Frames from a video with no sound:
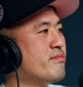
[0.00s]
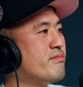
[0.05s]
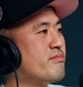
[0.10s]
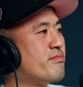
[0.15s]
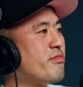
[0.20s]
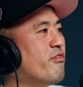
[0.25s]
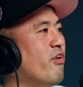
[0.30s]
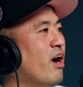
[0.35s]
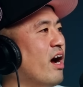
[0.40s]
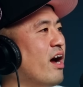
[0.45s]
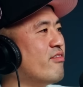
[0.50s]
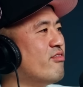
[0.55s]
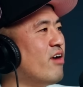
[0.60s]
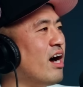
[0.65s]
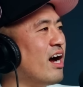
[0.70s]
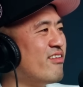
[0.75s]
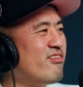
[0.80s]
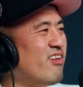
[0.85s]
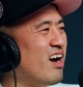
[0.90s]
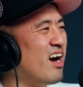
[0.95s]
that. Right,
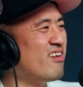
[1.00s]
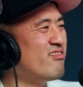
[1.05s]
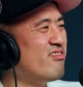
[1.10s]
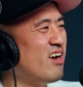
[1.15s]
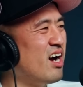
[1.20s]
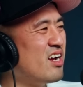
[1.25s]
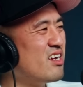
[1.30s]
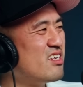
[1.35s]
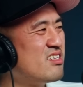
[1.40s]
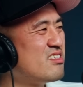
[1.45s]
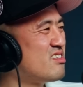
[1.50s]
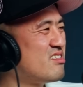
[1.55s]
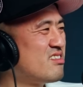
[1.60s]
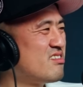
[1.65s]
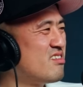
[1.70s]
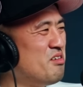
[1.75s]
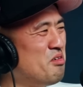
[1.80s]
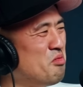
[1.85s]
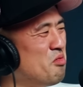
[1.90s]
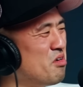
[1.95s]
right, right, right. You
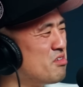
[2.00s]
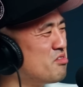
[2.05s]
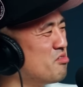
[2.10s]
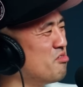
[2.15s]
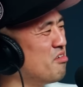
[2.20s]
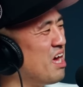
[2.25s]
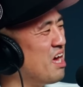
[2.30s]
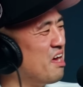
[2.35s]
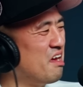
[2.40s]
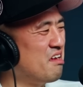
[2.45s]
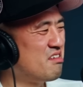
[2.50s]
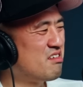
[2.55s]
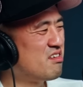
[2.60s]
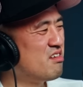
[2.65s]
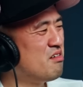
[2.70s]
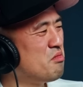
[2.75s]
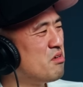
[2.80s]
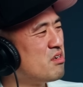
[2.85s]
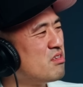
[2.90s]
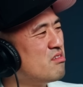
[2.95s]
don't want to do that. You
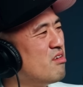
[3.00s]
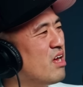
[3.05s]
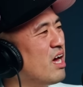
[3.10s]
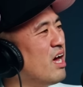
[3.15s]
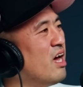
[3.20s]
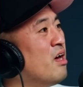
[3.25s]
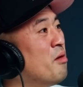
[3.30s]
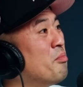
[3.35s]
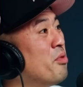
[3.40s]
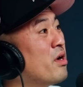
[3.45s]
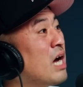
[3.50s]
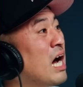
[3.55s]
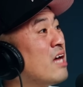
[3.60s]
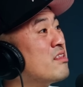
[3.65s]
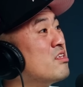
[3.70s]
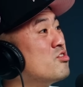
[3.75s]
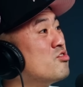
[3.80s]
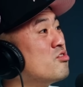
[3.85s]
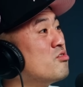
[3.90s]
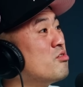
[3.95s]
don't want to do that. But how
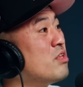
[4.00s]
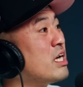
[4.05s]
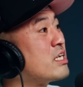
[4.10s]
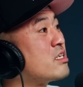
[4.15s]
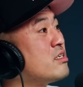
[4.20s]
did you? But